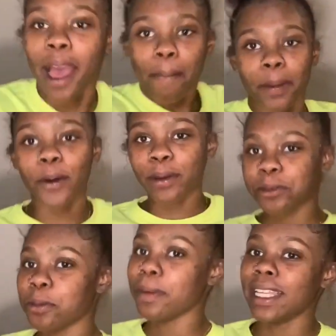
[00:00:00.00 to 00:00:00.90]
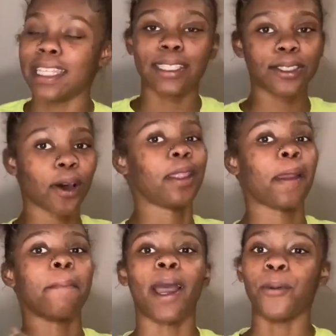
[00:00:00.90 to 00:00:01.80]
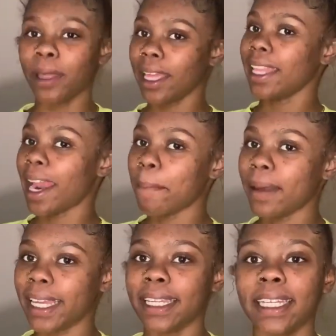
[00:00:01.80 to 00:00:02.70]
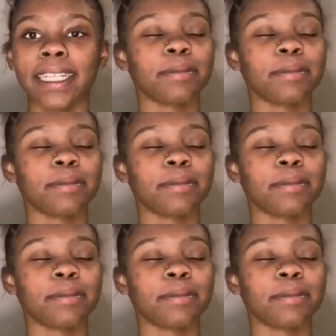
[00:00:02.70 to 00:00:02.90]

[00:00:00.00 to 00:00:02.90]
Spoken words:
I'm going to be installing my wig that I made.